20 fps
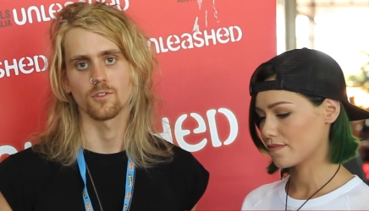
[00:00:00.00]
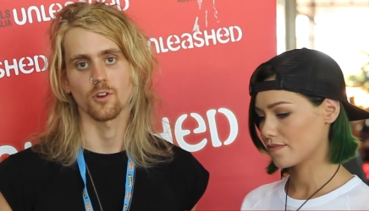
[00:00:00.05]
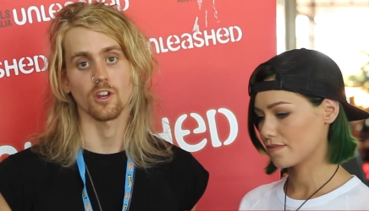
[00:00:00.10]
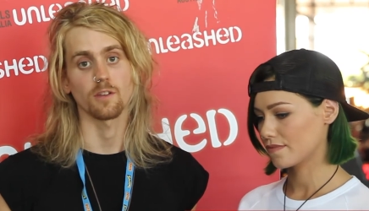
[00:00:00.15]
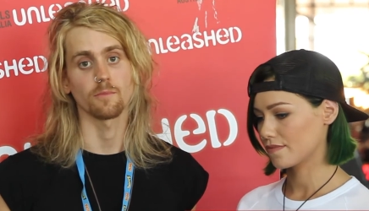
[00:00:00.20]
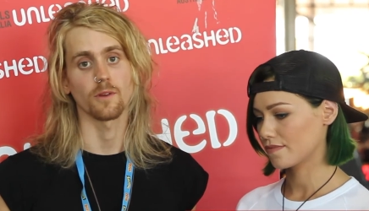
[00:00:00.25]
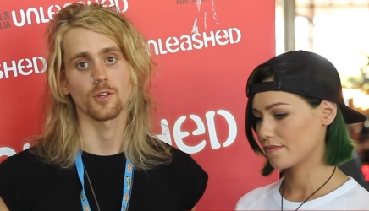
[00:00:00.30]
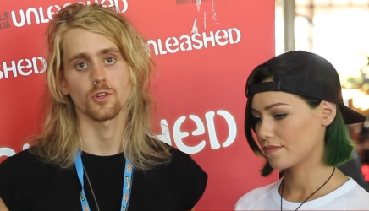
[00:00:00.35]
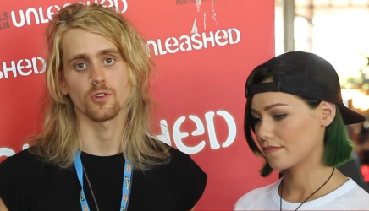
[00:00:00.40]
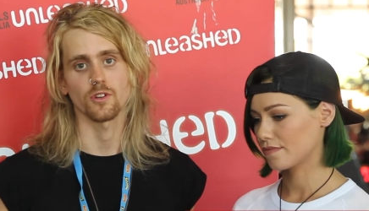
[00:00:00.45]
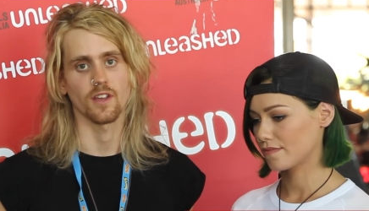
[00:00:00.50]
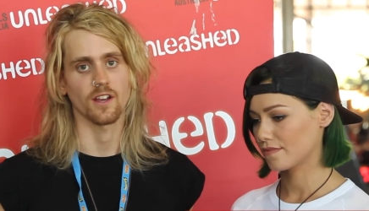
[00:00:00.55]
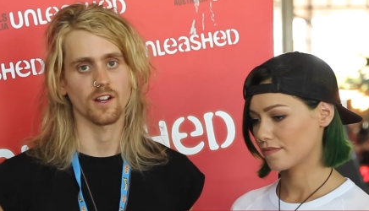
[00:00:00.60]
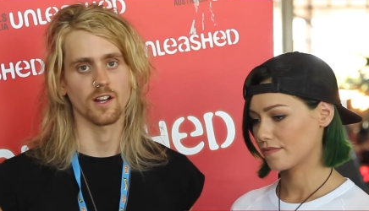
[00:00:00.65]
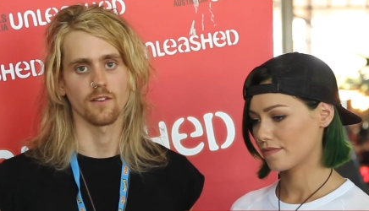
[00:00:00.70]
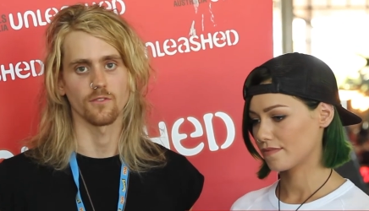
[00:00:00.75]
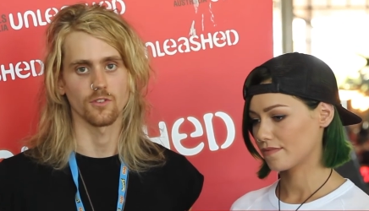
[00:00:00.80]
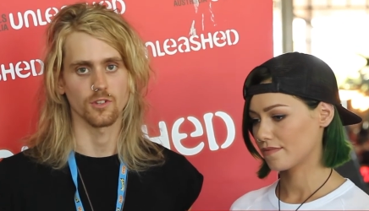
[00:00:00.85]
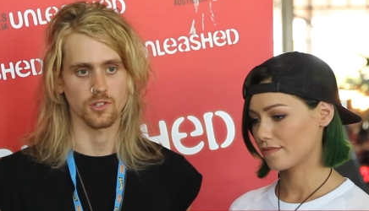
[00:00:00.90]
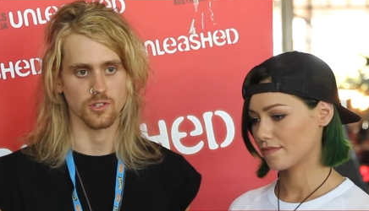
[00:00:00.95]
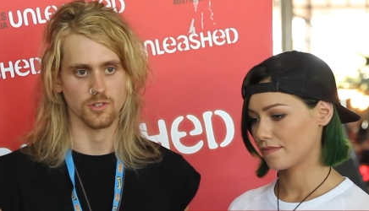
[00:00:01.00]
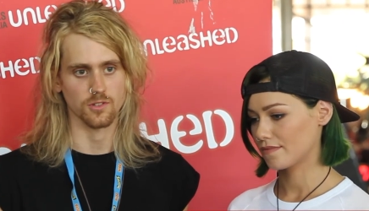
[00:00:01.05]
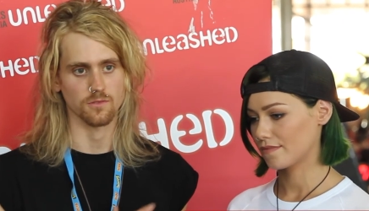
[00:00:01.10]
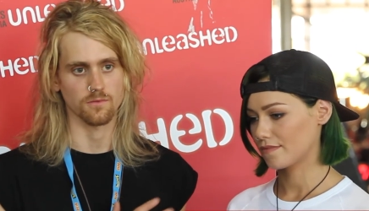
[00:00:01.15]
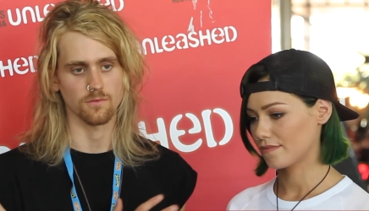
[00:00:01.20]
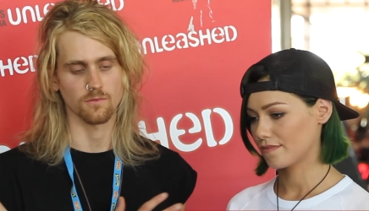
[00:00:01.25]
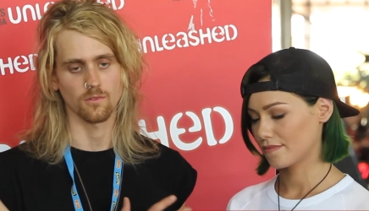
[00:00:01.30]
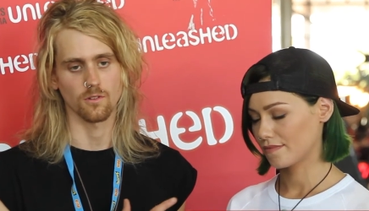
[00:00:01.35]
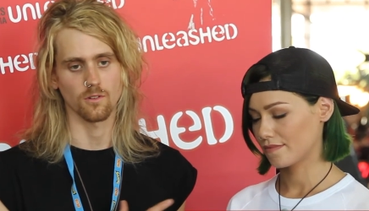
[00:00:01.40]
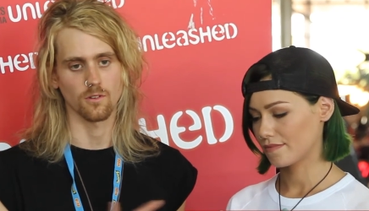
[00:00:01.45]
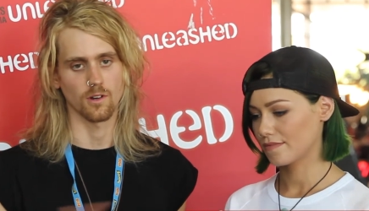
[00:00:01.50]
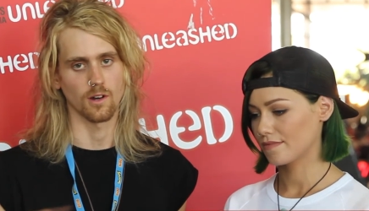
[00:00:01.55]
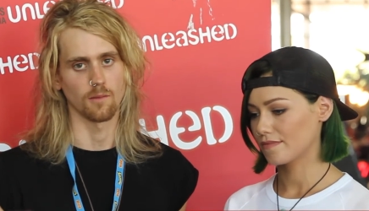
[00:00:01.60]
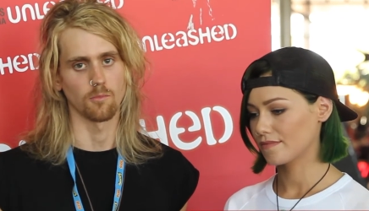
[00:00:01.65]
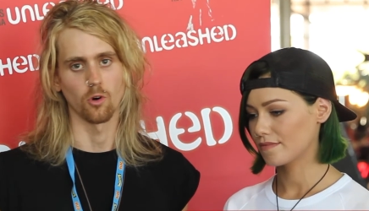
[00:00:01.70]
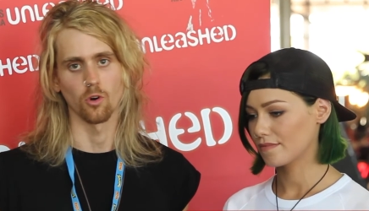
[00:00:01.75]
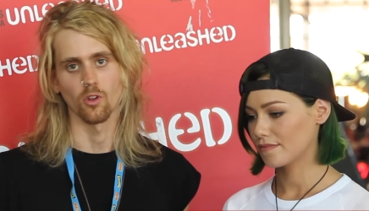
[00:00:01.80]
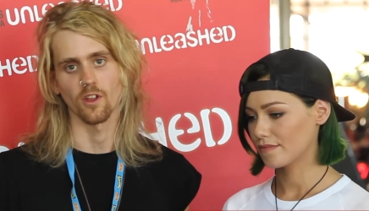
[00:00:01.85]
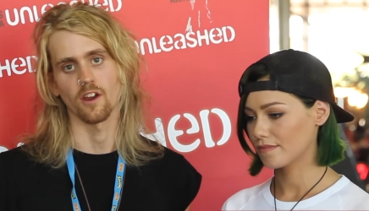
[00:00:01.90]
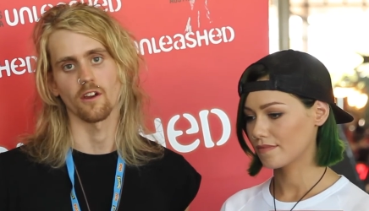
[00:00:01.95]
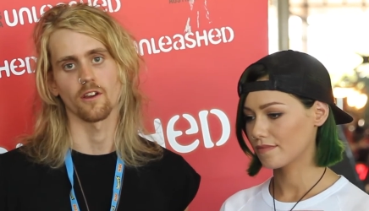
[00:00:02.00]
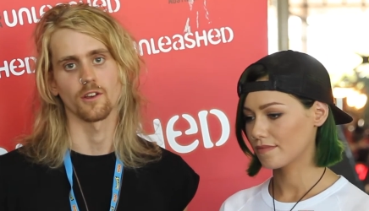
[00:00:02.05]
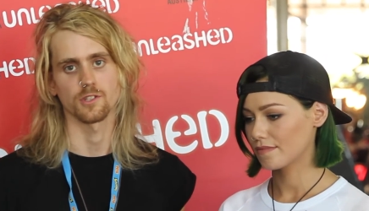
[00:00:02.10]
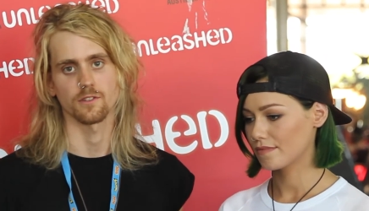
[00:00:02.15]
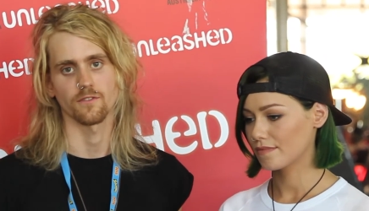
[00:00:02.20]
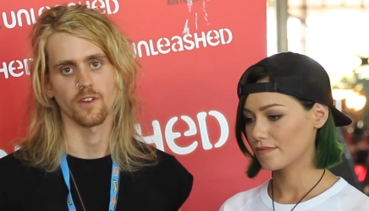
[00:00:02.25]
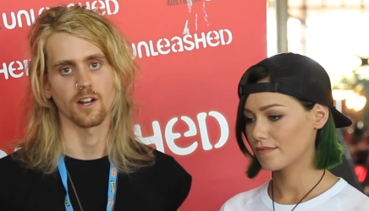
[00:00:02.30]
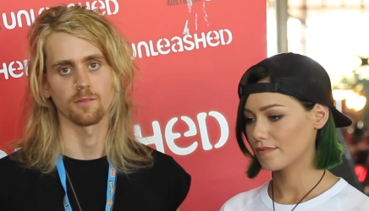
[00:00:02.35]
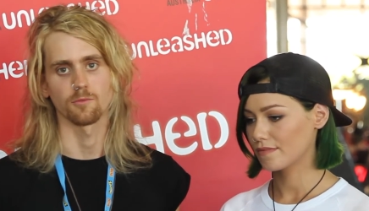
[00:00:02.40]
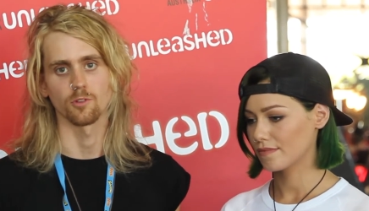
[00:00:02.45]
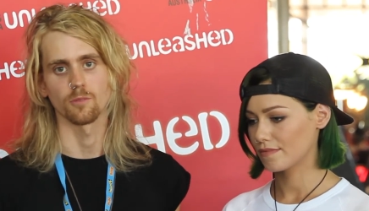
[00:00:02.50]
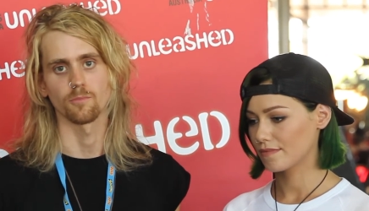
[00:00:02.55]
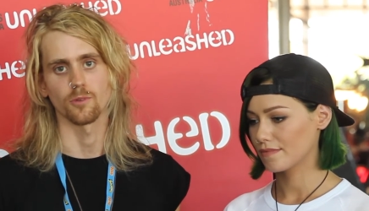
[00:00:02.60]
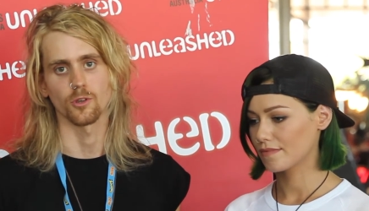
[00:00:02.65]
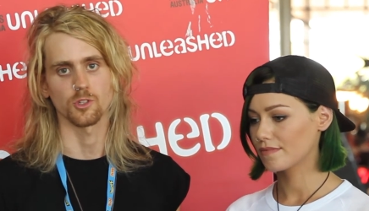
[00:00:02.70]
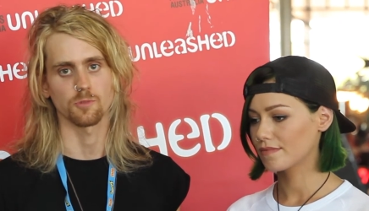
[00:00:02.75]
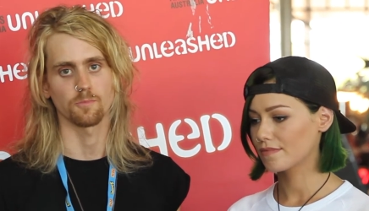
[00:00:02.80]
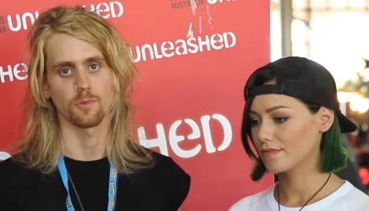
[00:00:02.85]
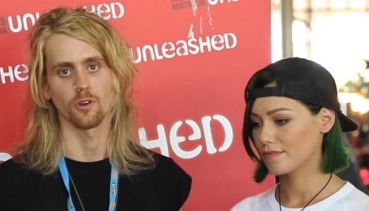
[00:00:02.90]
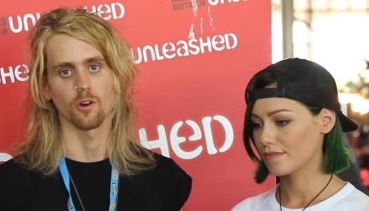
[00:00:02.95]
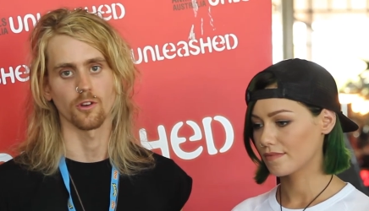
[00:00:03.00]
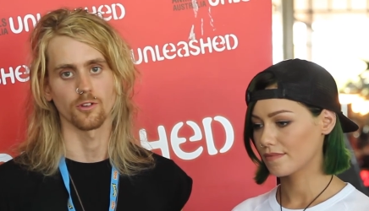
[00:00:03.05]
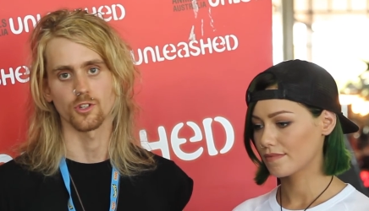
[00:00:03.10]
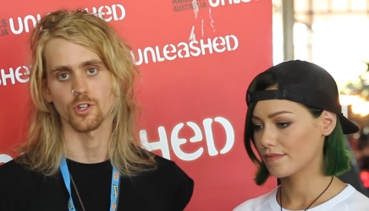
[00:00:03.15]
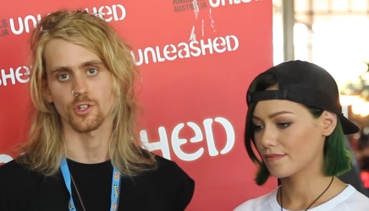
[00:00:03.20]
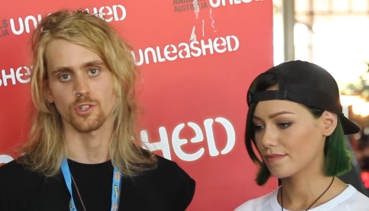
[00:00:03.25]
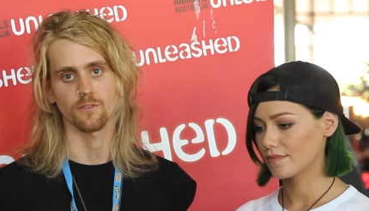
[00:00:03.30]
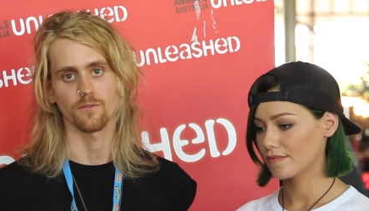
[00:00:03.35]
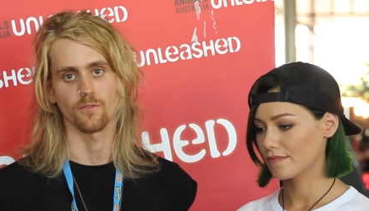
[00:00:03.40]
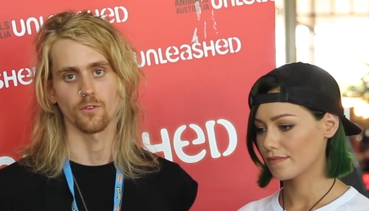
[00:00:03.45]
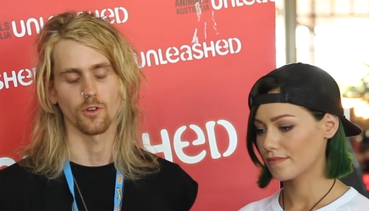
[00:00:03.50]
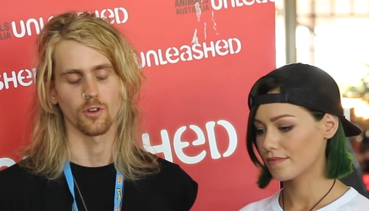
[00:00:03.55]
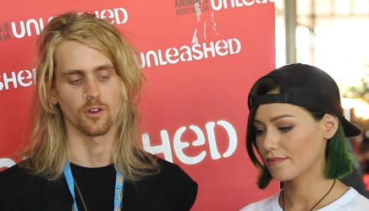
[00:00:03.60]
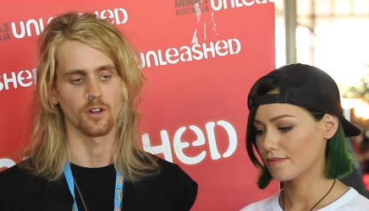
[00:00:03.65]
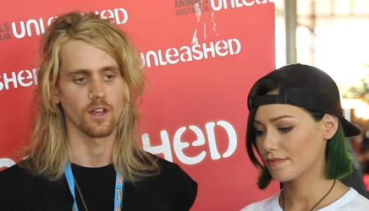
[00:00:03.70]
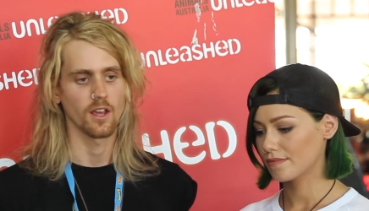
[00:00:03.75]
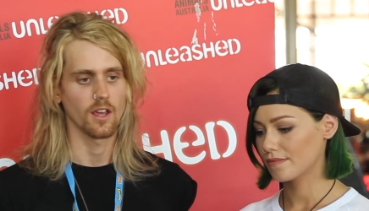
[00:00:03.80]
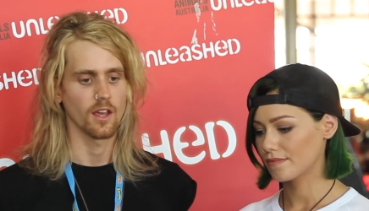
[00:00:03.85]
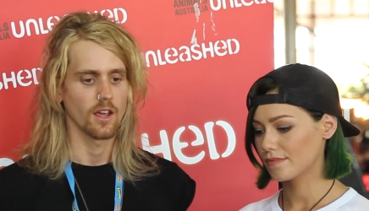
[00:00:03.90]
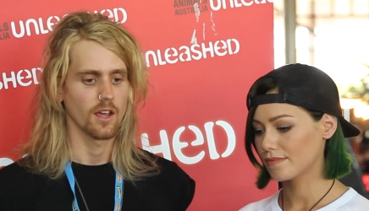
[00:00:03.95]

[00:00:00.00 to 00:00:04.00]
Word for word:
Speaker 1: documentary that covers um, all areas of animal abuse beyond just food.